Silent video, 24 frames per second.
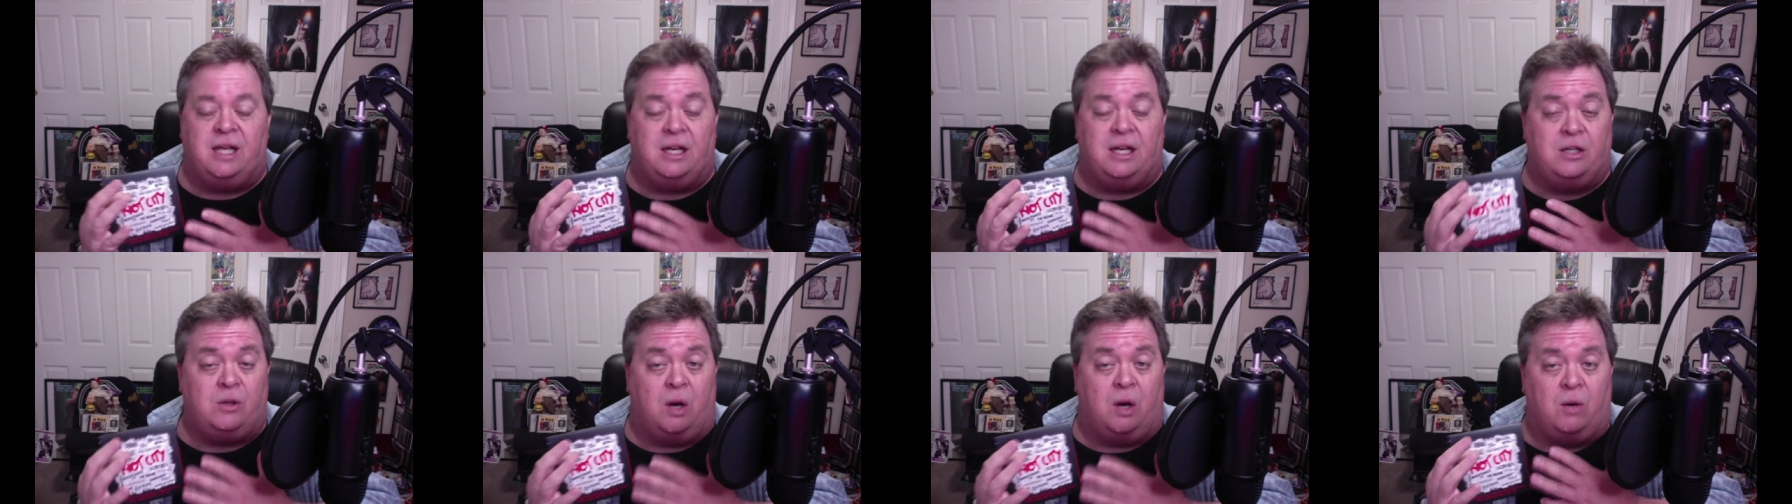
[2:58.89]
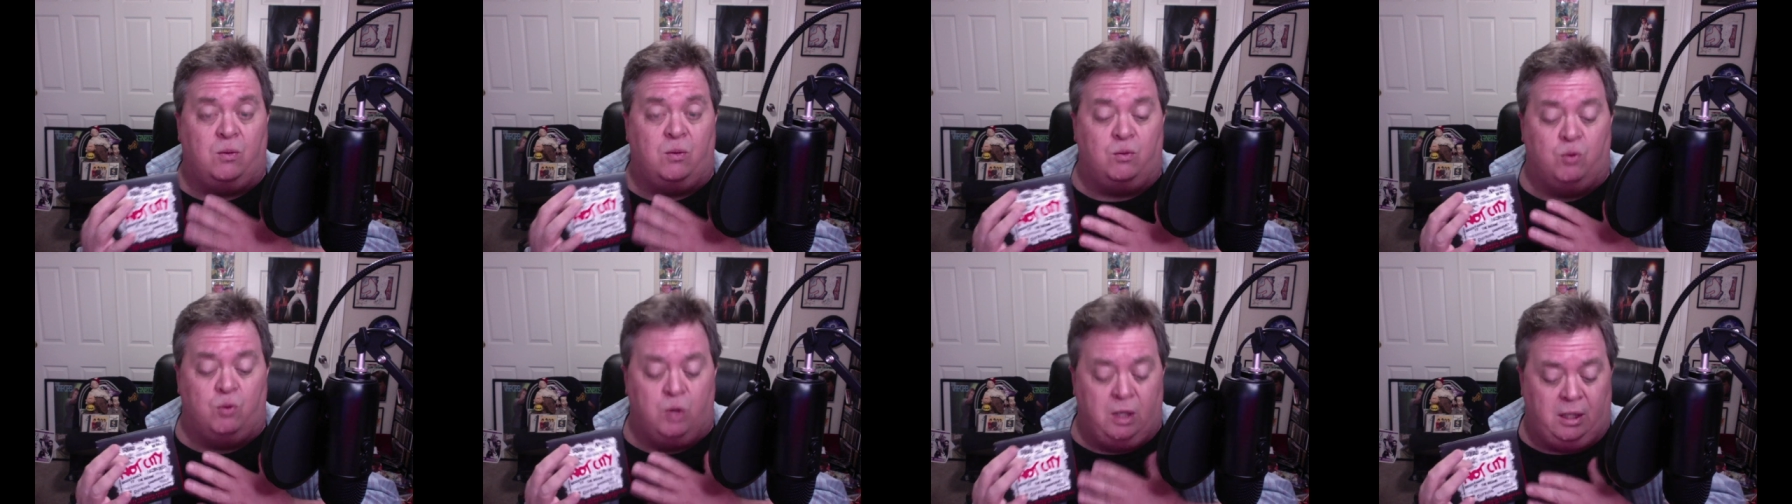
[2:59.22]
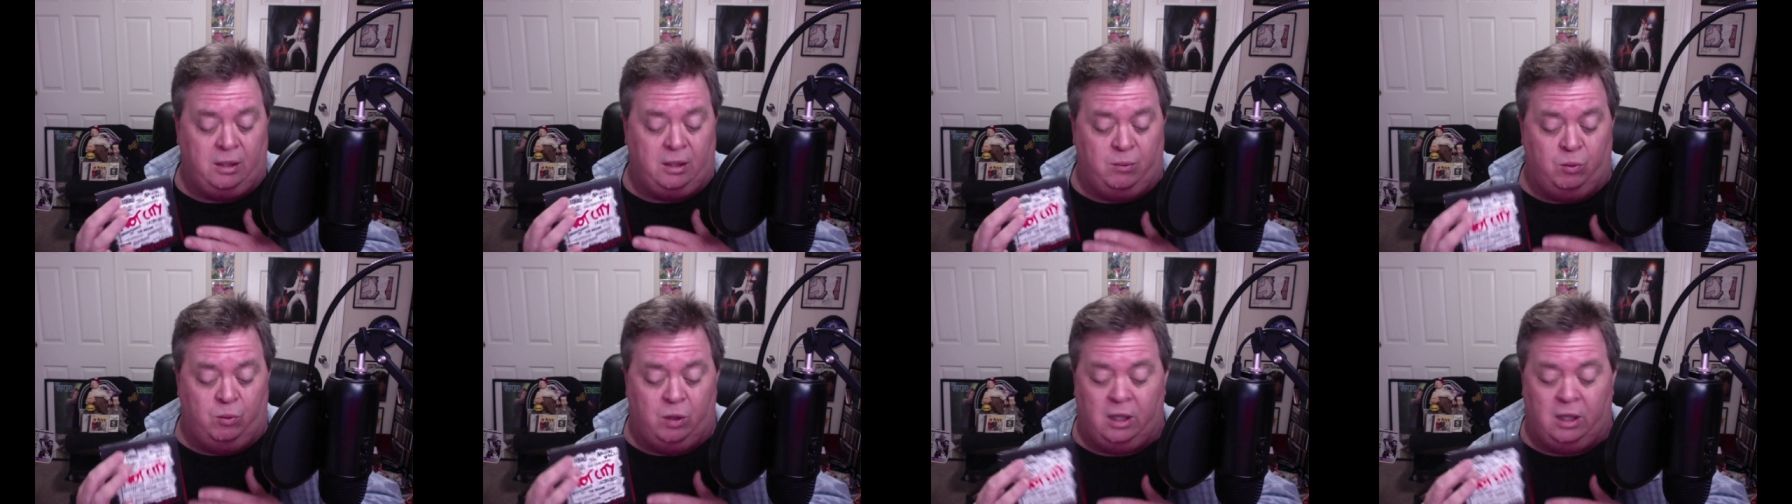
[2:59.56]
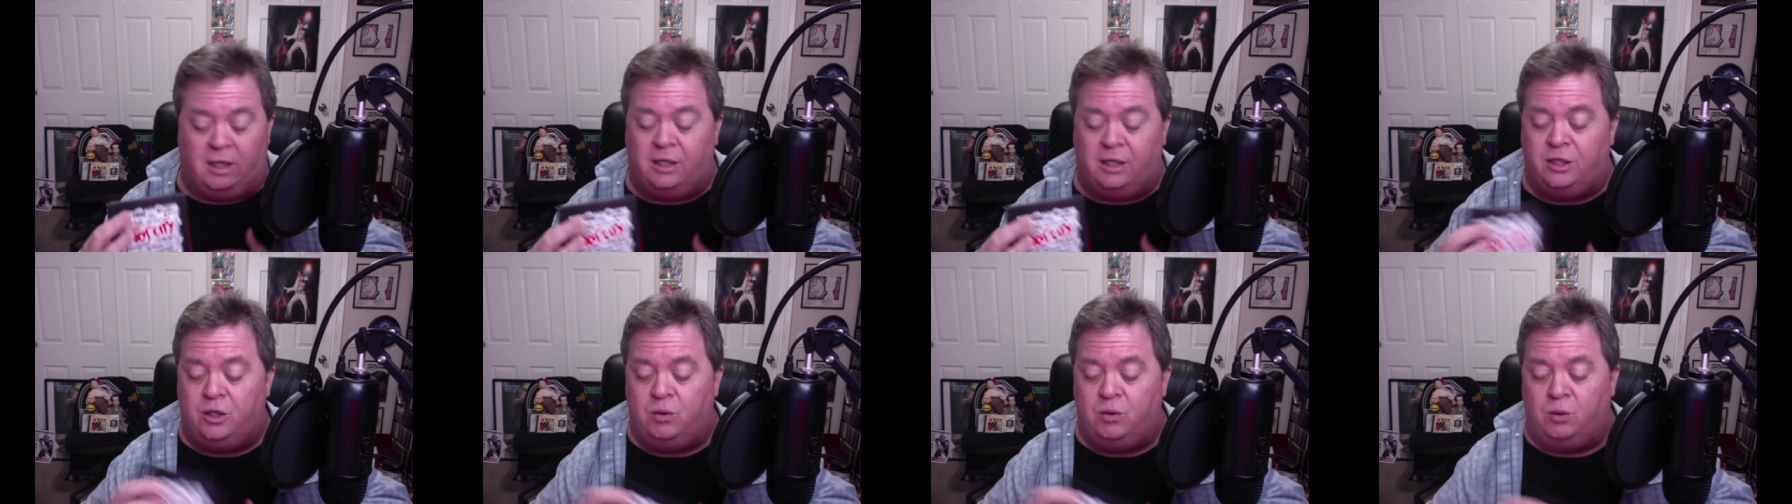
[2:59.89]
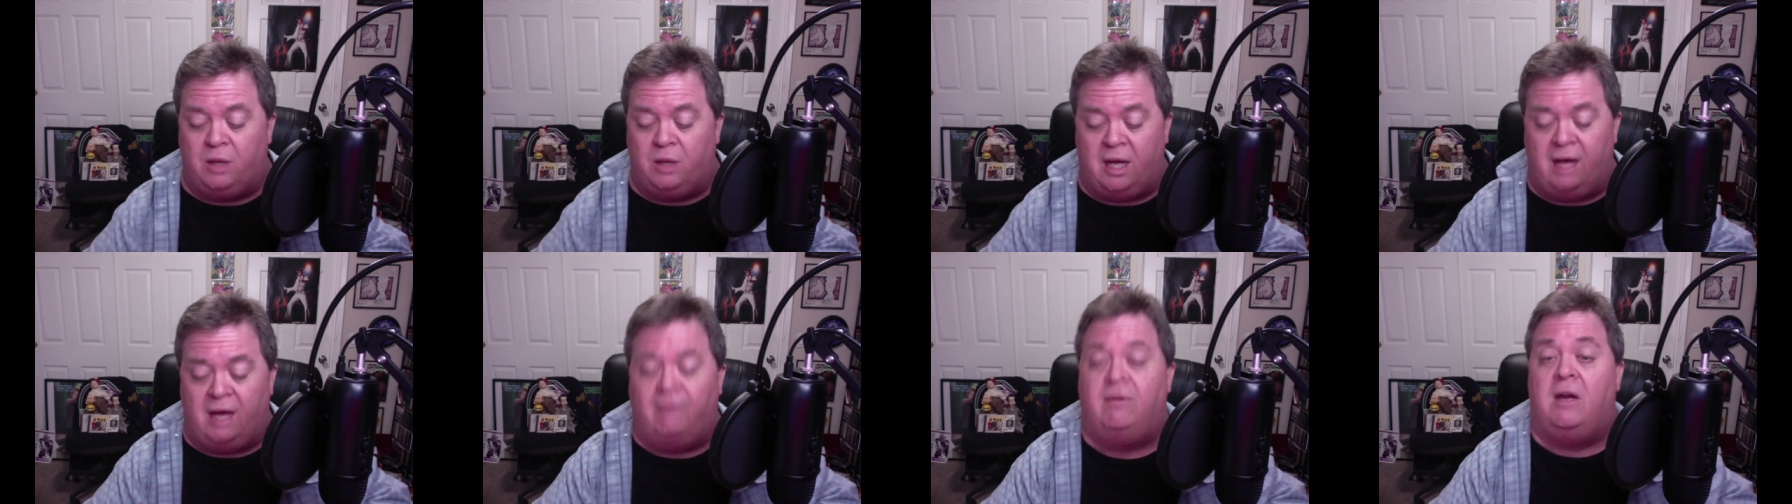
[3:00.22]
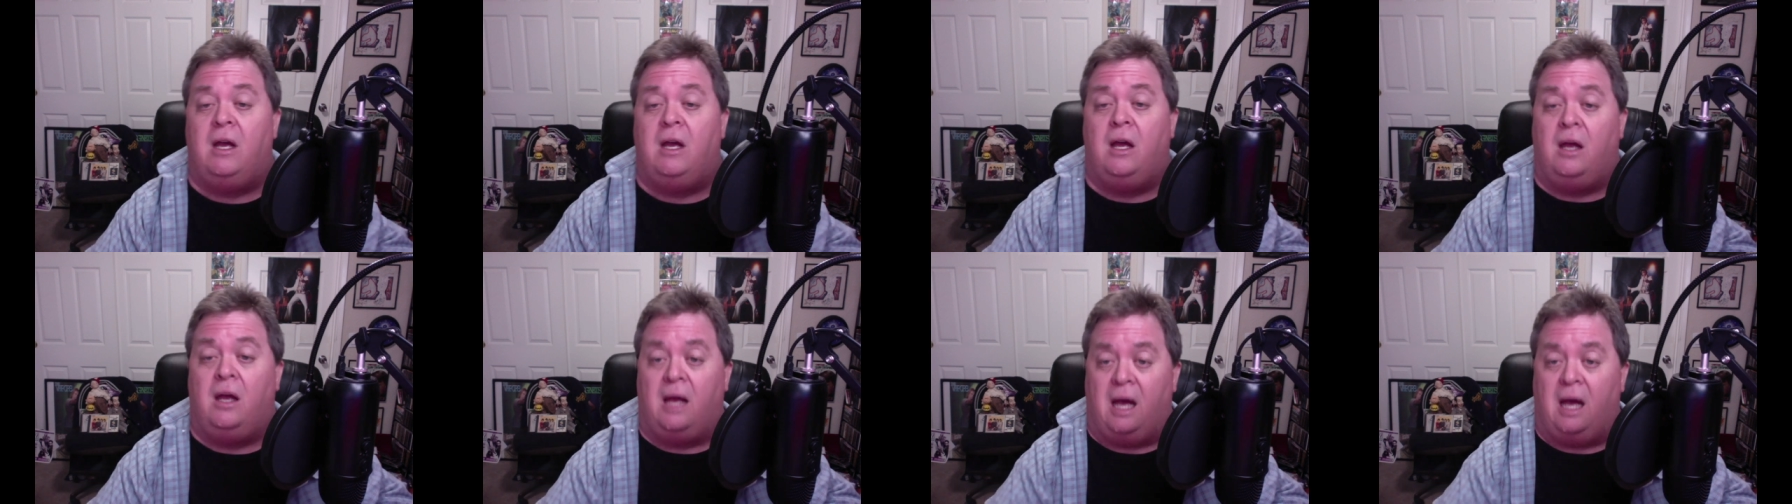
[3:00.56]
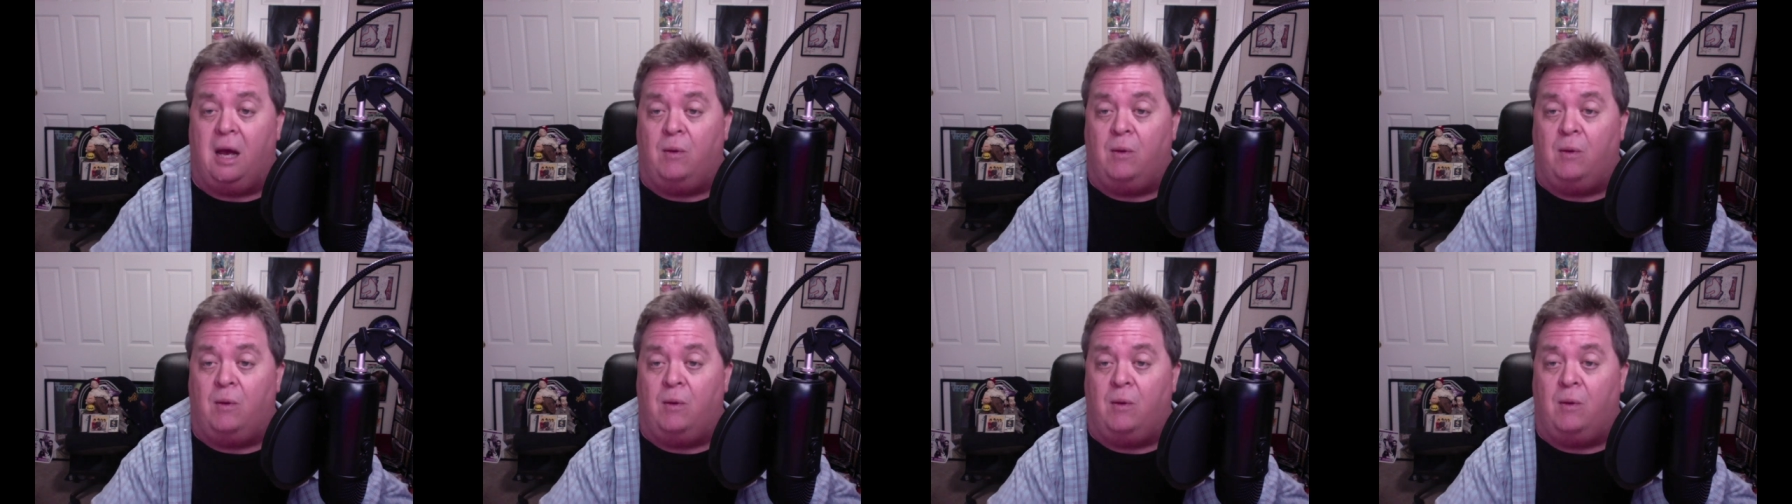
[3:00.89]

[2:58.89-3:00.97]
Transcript: So I really, really do love uh,